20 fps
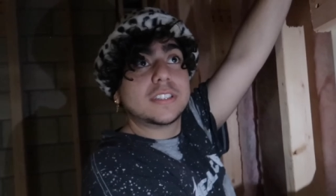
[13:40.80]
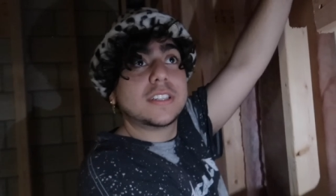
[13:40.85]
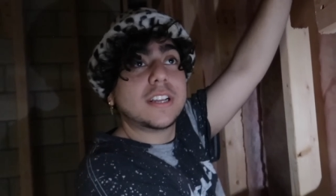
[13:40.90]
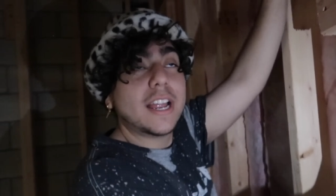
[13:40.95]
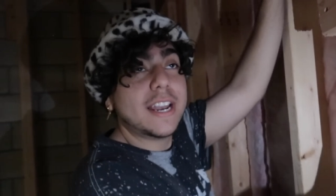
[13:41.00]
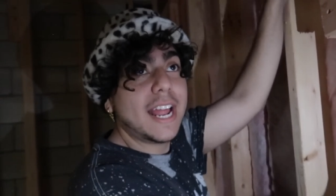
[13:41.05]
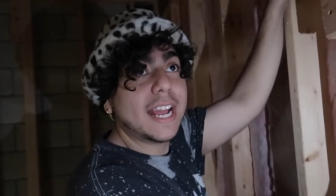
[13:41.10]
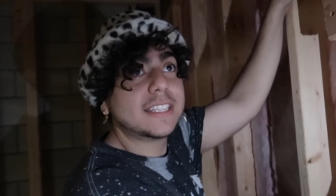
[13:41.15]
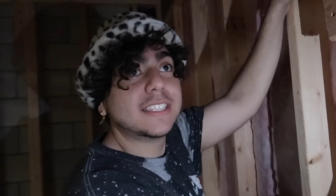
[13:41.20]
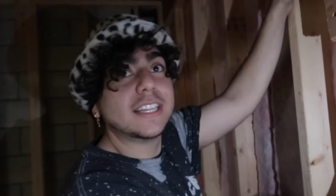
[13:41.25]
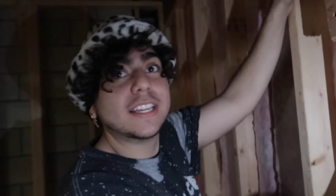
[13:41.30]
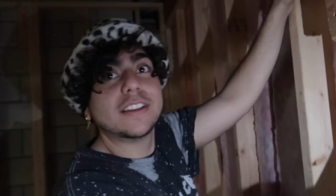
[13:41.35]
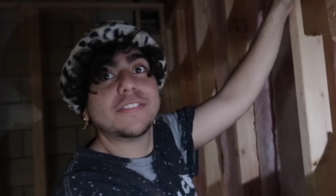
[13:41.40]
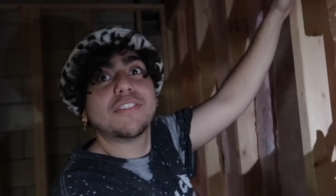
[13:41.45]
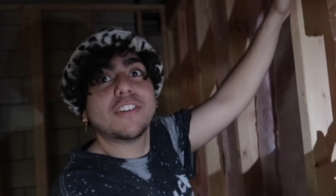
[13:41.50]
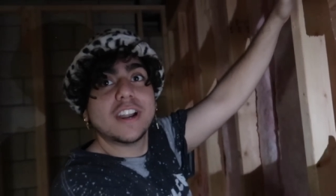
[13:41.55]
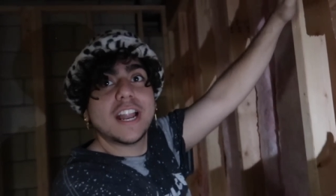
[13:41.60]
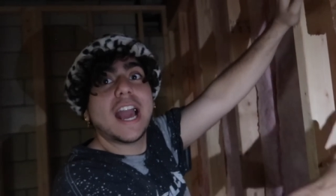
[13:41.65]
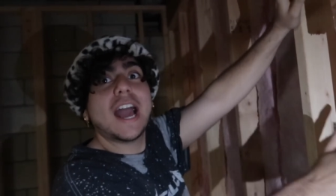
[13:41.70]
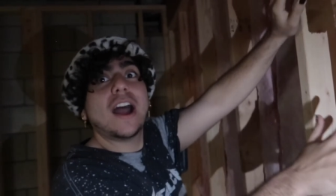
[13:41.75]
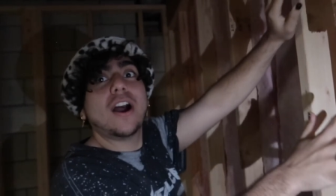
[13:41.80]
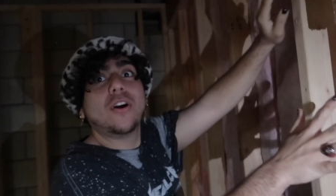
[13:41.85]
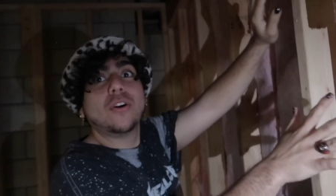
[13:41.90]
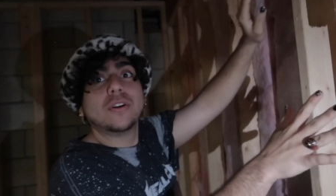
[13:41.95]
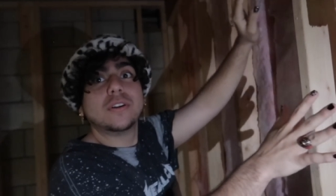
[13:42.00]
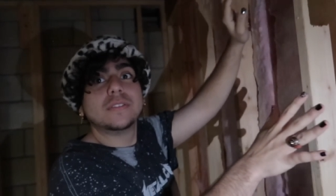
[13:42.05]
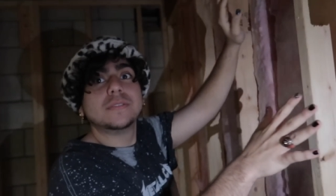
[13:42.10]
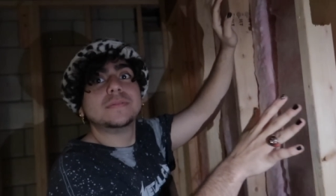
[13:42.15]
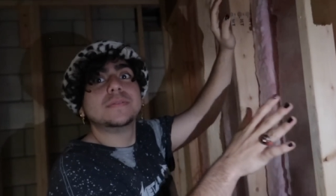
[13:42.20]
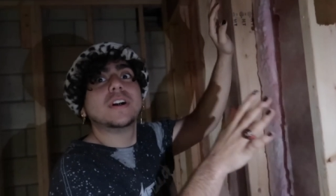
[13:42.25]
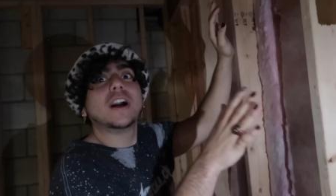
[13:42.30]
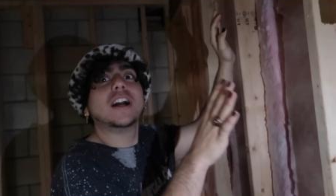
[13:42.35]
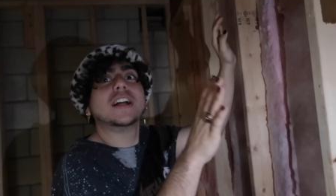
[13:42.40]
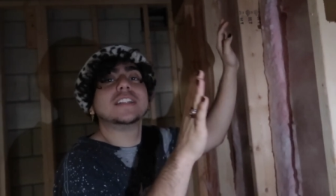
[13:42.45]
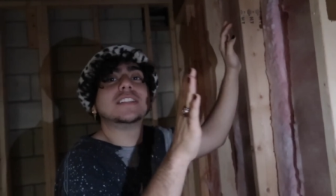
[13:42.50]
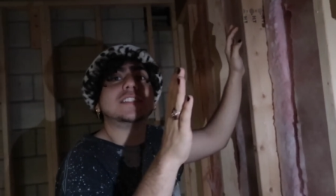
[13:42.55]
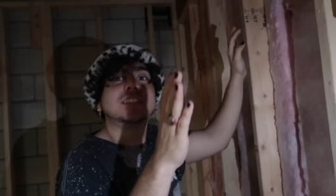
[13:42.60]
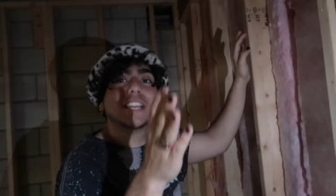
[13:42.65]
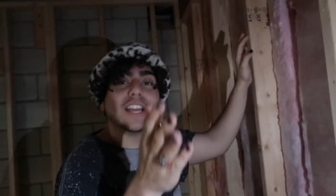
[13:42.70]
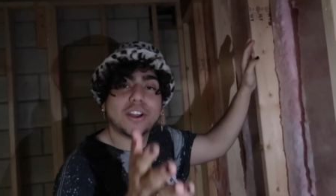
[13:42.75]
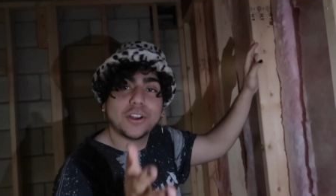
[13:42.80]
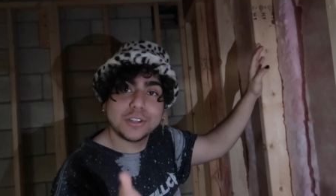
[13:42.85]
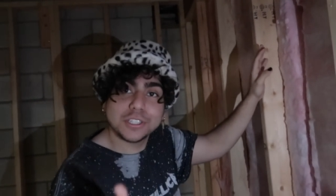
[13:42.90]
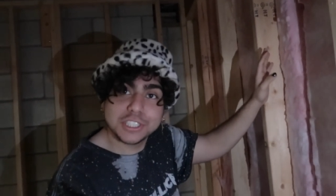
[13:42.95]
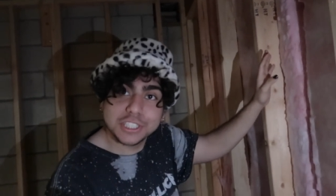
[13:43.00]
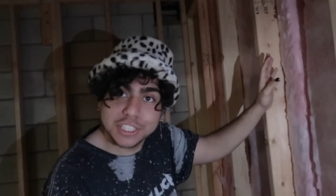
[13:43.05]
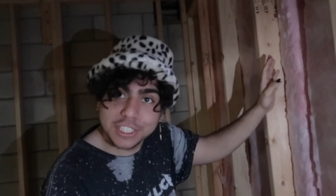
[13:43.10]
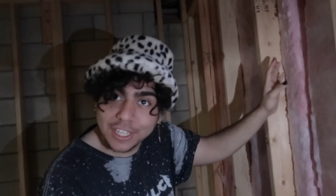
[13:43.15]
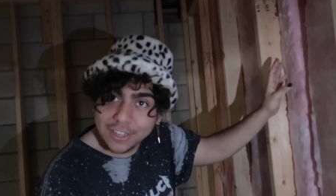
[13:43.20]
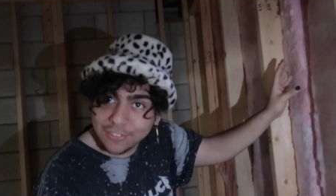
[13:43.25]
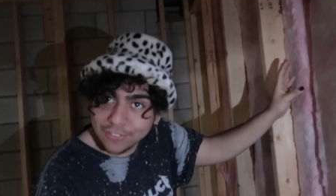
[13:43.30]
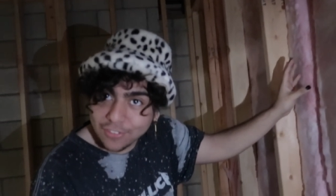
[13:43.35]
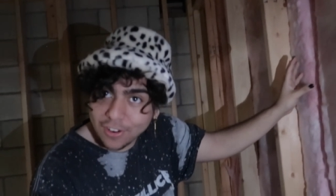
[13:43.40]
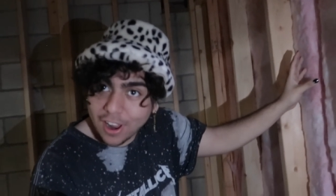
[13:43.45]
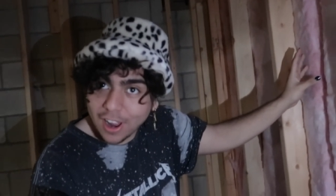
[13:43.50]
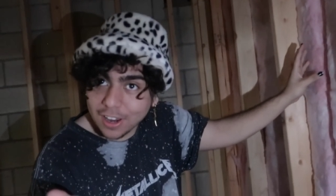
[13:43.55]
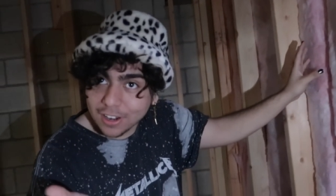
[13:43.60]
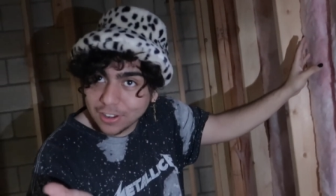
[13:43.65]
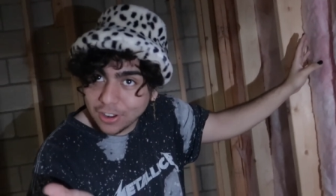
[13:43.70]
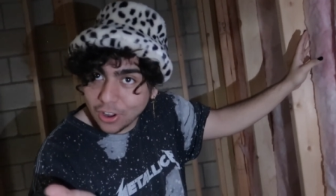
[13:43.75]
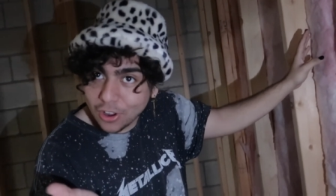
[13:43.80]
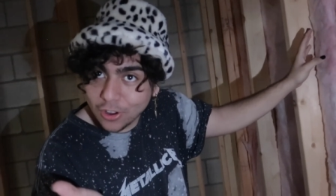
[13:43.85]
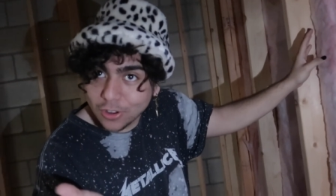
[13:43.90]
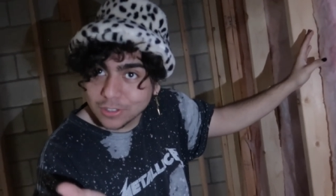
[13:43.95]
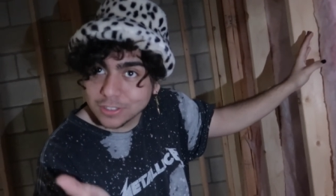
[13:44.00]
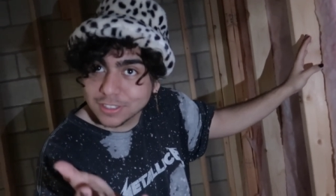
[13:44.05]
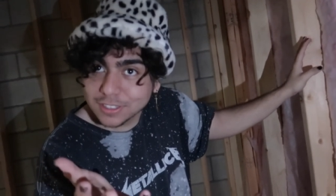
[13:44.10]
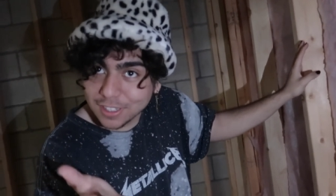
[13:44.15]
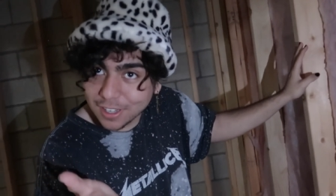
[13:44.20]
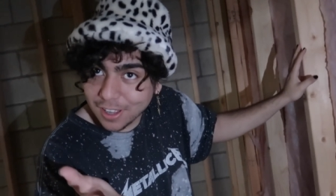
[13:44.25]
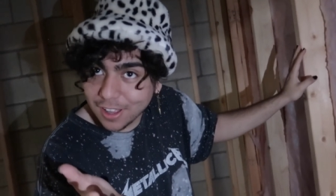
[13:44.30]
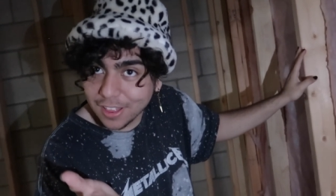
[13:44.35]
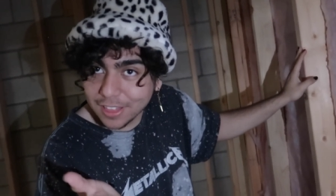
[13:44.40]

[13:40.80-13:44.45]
connected for now. Until sheetrock goes on. Until sheetrock okay.